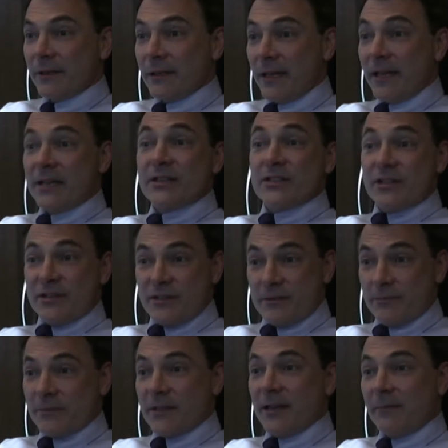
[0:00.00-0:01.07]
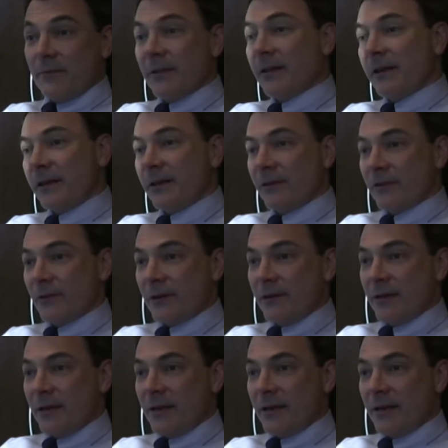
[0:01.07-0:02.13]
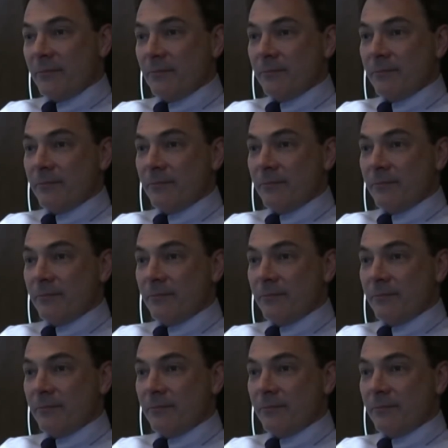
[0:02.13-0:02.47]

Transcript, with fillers: I like system type thinking. So I, am